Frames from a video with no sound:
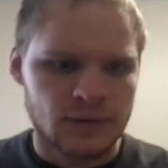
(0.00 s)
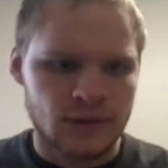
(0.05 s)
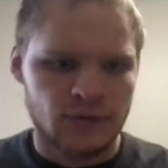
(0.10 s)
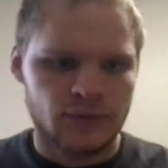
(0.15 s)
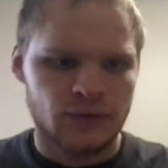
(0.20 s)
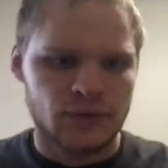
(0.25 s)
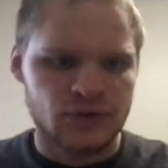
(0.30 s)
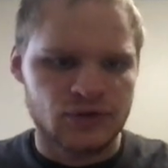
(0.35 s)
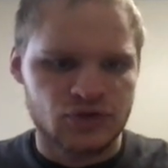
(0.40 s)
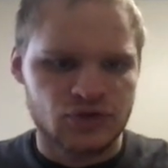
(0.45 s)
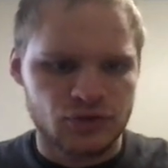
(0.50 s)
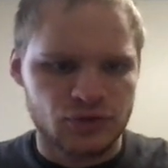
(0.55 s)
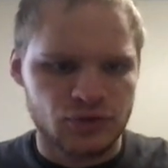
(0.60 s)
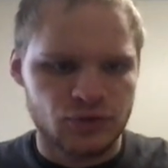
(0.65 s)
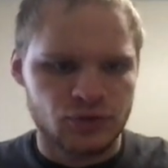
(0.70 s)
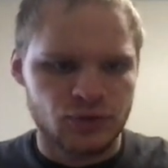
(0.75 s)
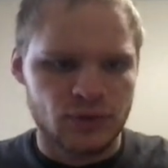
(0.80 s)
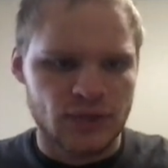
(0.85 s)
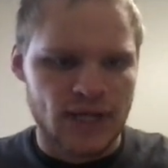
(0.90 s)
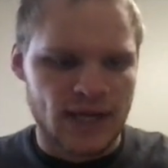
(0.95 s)
Not really
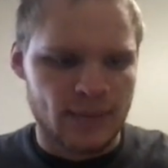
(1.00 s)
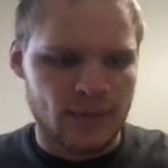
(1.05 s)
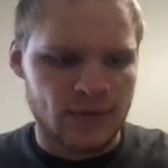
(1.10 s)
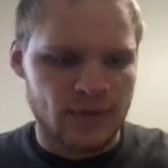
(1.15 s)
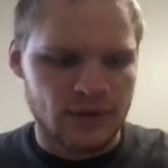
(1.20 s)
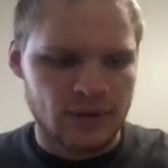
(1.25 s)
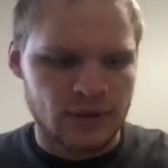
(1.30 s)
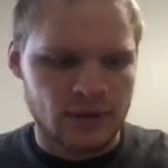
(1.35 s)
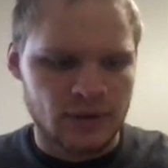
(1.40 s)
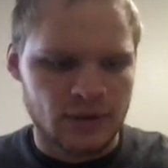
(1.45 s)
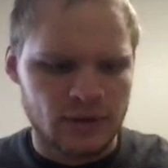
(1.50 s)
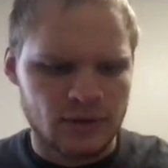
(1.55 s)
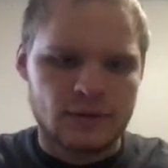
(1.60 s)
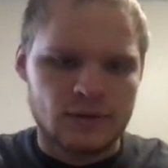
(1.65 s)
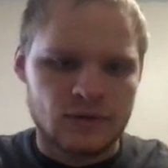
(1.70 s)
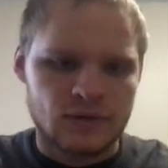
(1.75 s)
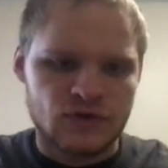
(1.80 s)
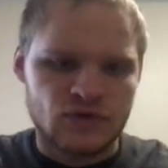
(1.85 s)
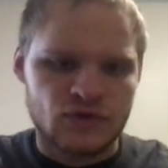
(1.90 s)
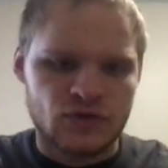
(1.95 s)
sure what happened there.
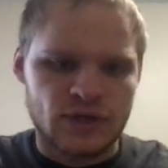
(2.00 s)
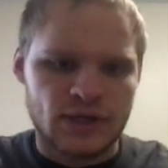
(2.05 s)
Let's try